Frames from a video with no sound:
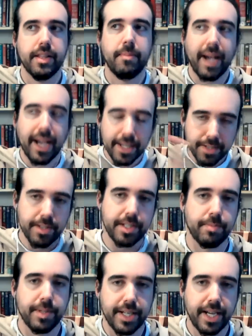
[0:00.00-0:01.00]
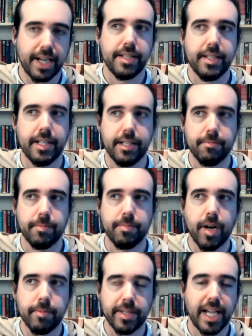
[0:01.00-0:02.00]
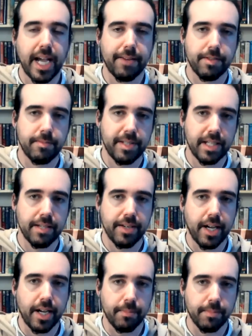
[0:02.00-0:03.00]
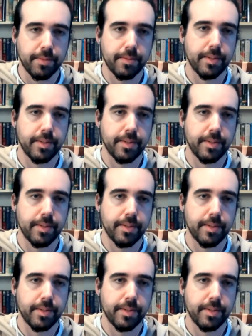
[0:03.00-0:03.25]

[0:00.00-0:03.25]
the batteries protecting it would probably have to be given up.